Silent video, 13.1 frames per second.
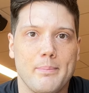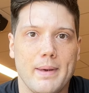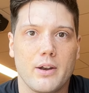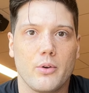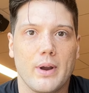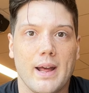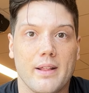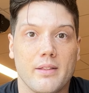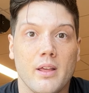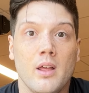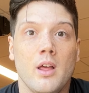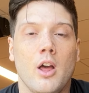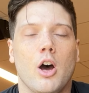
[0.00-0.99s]
better at
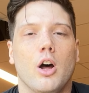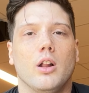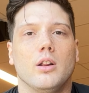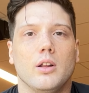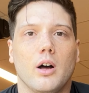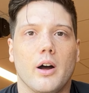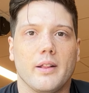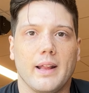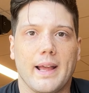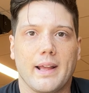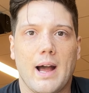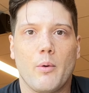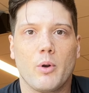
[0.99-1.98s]
a lot.
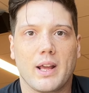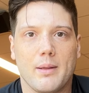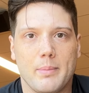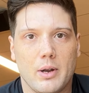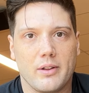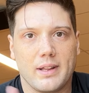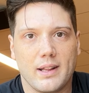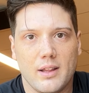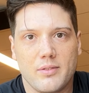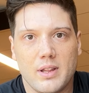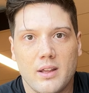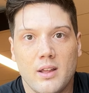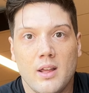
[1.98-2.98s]
Like I want to get better at
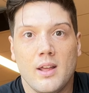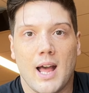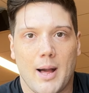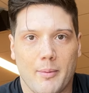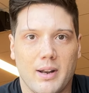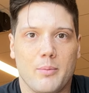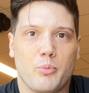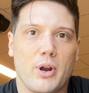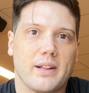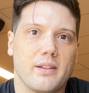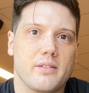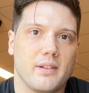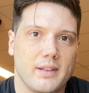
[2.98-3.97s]
deadlifting, I'm going to
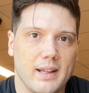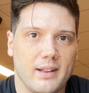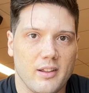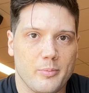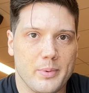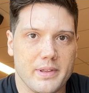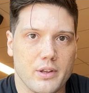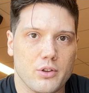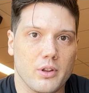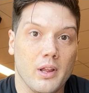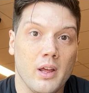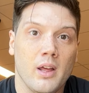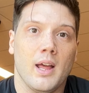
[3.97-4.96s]
practice the deadlift
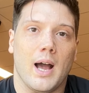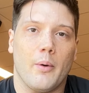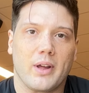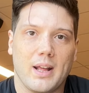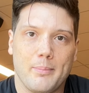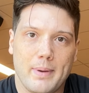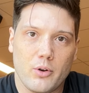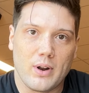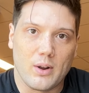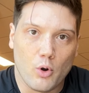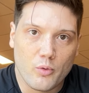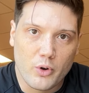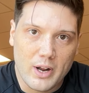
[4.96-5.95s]
position. I want to get better at
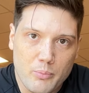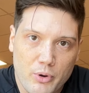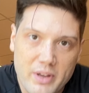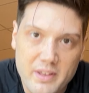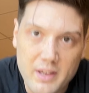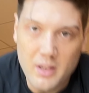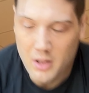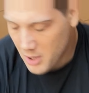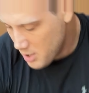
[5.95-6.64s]
overhead pressing.